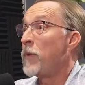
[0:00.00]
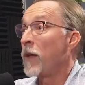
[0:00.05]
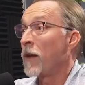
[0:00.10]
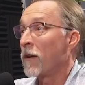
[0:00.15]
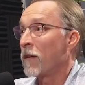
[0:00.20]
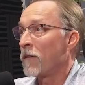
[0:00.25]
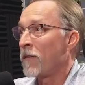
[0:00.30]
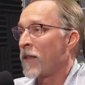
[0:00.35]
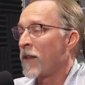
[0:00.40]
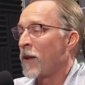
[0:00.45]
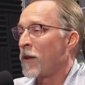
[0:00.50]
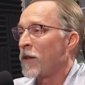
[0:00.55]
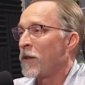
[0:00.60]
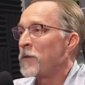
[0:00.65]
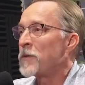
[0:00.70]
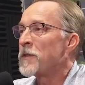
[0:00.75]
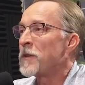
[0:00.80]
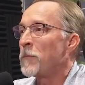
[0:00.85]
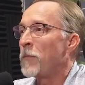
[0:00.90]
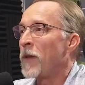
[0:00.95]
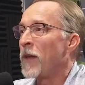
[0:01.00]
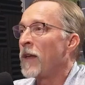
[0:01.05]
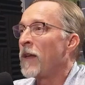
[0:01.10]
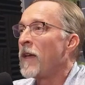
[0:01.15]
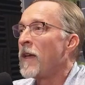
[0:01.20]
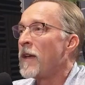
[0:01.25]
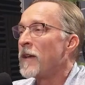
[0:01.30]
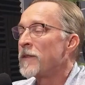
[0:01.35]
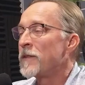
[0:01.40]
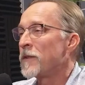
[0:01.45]
bigger than it used to be.
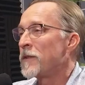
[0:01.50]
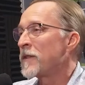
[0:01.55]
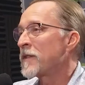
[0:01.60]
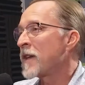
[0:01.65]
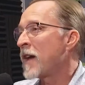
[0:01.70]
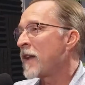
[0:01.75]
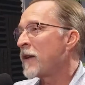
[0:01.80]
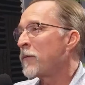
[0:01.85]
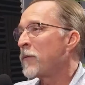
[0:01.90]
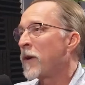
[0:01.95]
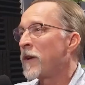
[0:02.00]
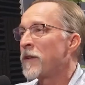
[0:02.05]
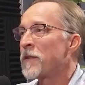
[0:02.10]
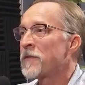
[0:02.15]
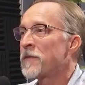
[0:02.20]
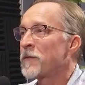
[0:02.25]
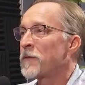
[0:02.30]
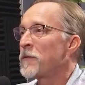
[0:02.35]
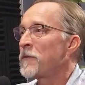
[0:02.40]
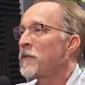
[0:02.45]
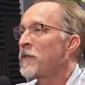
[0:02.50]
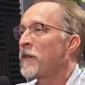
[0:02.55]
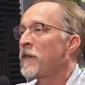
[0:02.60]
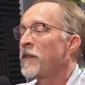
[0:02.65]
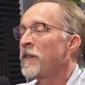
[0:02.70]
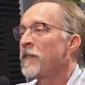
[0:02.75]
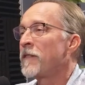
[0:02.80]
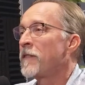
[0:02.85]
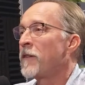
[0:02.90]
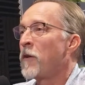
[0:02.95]
So just kind of run us through
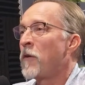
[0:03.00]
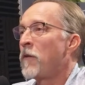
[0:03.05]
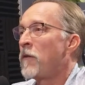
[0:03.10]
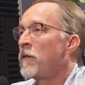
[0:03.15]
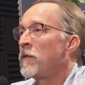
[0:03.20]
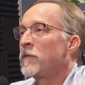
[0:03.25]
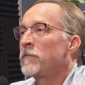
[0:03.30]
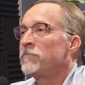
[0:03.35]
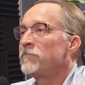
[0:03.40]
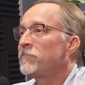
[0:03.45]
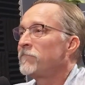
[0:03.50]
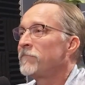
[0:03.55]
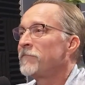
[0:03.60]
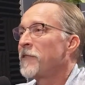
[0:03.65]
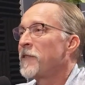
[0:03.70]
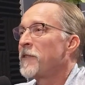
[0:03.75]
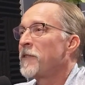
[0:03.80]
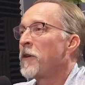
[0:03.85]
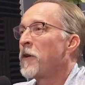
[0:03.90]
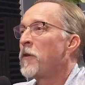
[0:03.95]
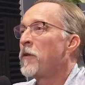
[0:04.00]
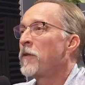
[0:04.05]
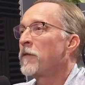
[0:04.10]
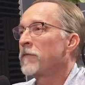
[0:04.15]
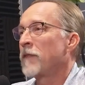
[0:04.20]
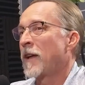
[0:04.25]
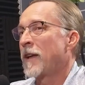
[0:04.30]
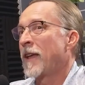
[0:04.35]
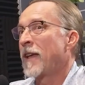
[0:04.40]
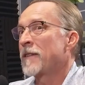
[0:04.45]
the whole,
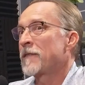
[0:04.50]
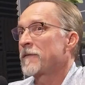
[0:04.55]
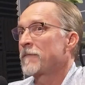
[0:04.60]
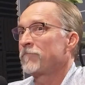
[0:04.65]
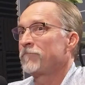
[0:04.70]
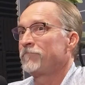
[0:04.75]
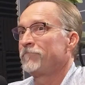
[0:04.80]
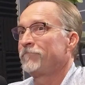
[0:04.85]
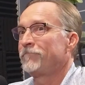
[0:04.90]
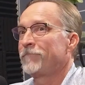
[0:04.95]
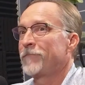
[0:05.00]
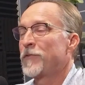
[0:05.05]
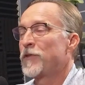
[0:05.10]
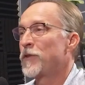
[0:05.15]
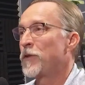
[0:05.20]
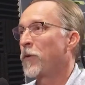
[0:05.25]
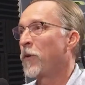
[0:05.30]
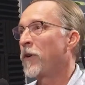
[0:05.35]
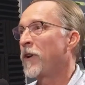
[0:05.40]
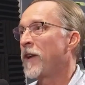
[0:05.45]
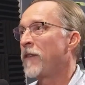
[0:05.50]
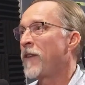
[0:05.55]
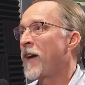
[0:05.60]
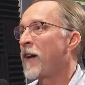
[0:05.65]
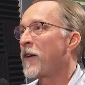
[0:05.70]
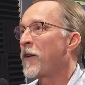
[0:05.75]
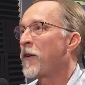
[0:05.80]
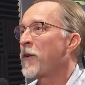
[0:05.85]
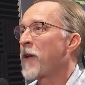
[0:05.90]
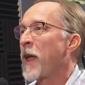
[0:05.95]
I guess, story of
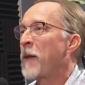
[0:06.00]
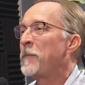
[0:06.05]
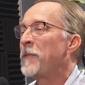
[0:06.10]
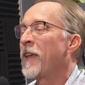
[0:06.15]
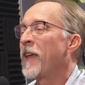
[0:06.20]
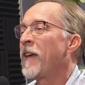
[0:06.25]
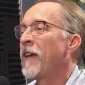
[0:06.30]
how it all came